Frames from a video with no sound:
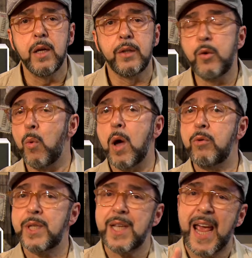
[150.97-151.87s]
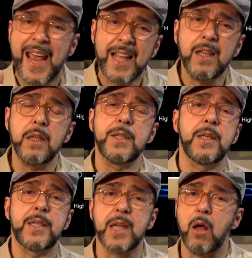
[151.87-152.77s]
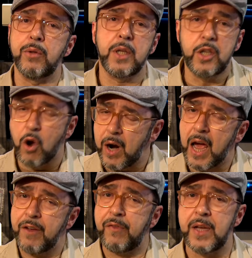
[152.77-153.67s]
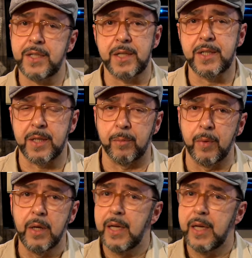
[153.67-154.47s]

the Rose handles the sound in your Hi-Fi system.